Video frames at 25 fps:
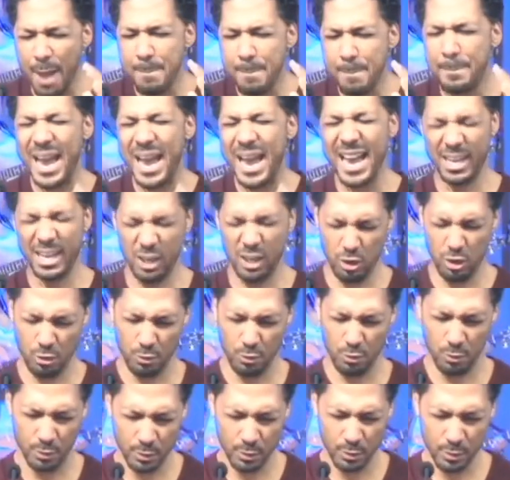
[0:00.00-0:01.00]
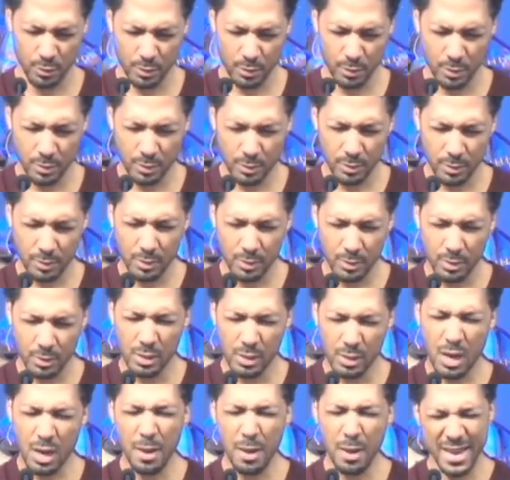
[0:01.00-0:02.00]
beg you,
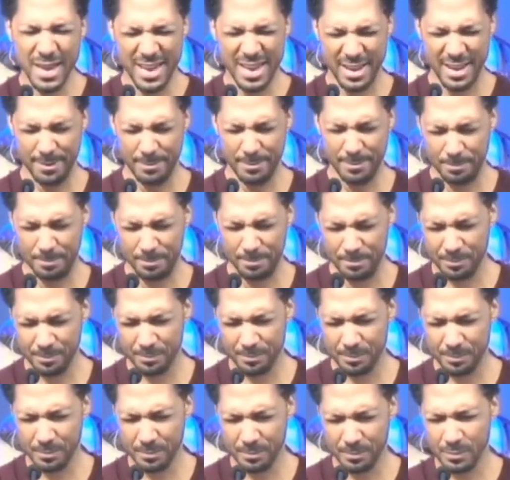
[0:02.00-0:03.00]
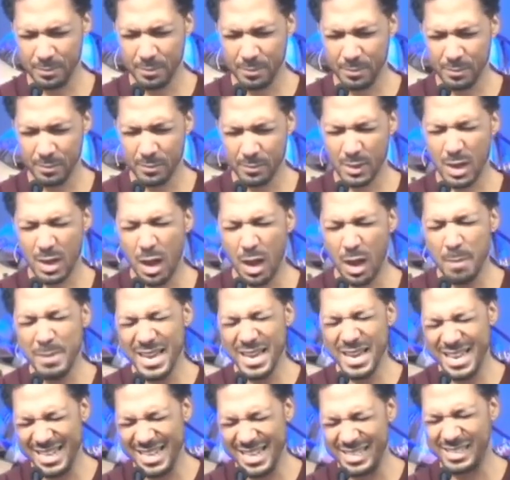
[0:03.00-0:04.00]
come in. Come
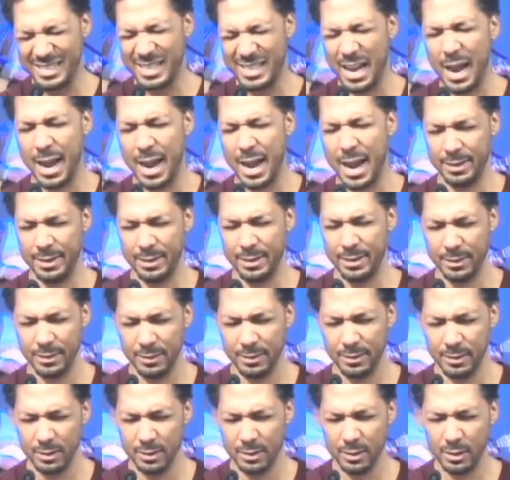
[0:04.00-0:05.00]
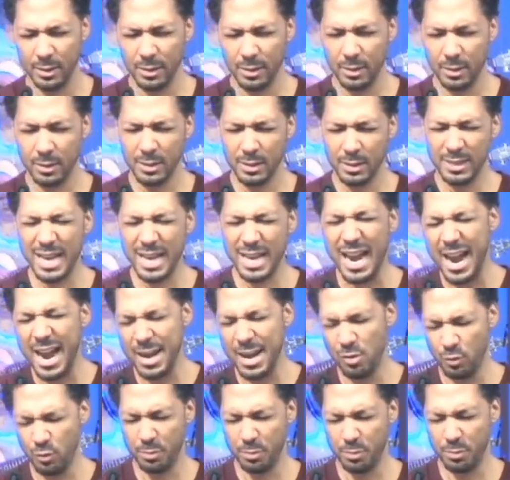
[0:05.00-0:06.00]
in inside.
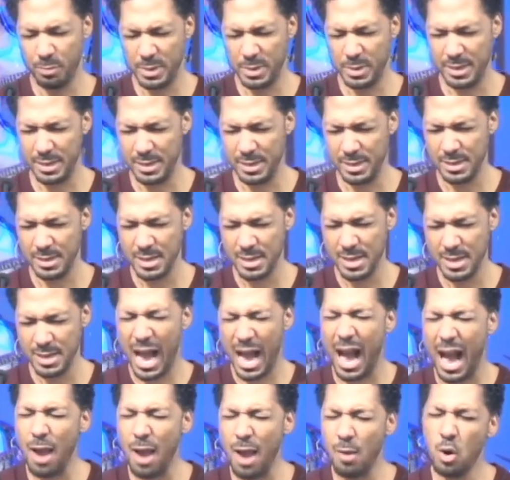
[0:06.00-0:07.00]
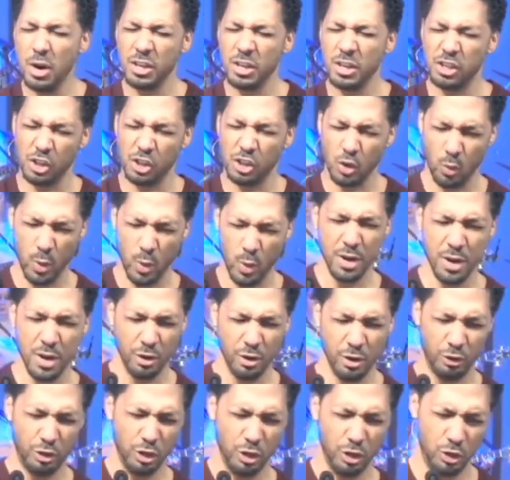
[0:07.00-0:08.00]
Dine with me. I want to
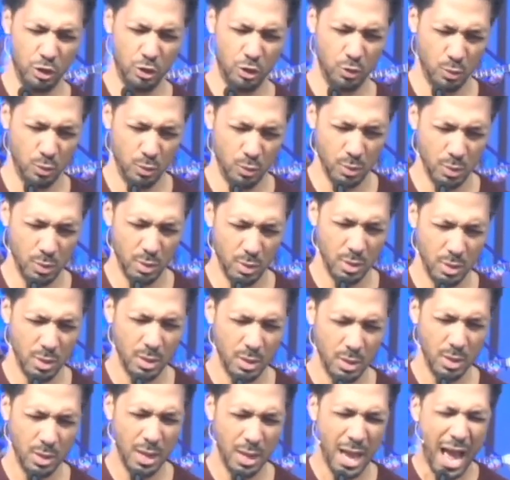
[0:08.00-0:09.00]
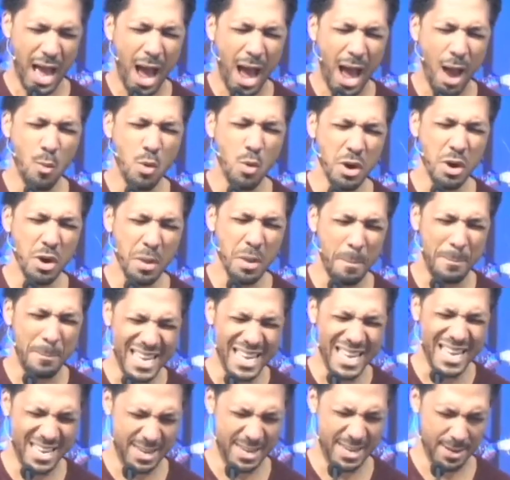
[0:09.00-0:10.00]
surrender to you. I want to
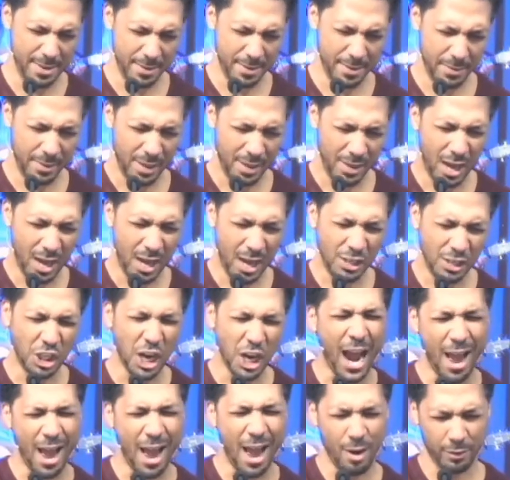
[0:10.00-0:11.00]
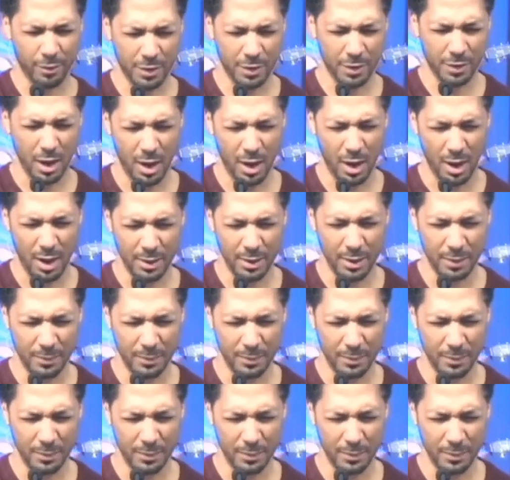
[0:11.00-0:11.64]
be a child of God.